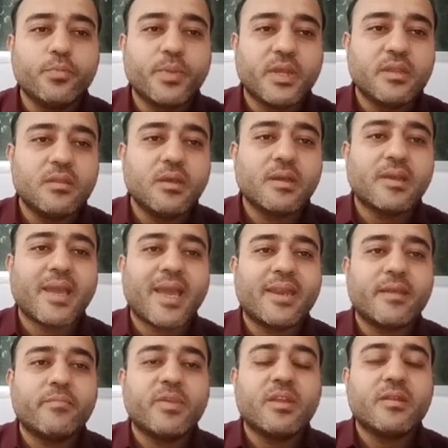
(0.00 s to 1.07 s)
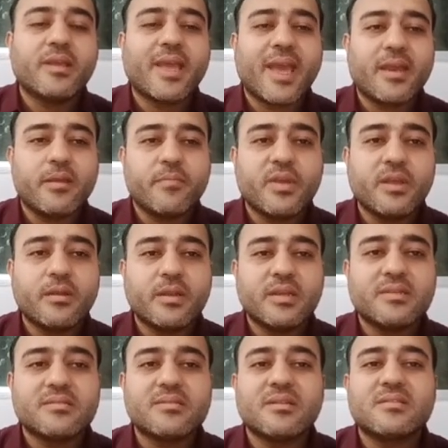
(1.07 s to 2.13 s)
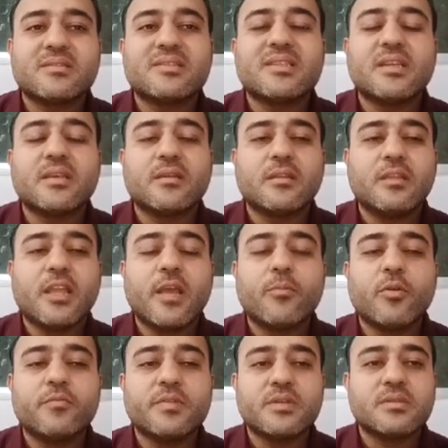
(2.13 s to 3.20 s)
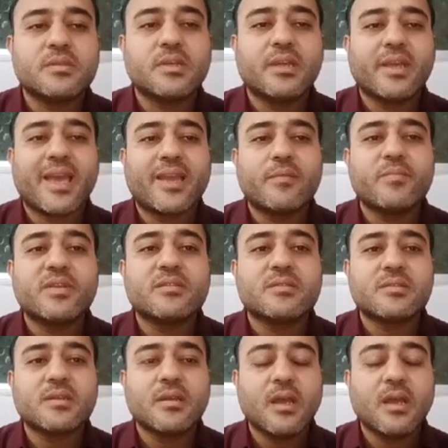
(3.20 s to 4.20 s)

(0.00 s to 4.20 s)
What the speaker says: in the Caribbean. Caribbean is the sea, name of the sea, Caribbean Sea.